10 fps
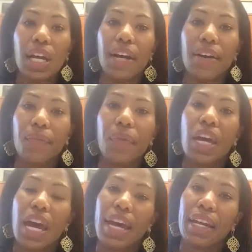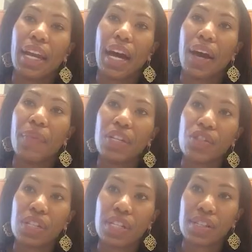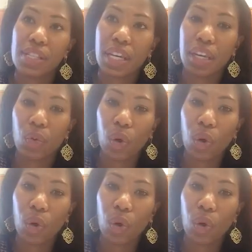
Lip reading: And I'm interested in seeing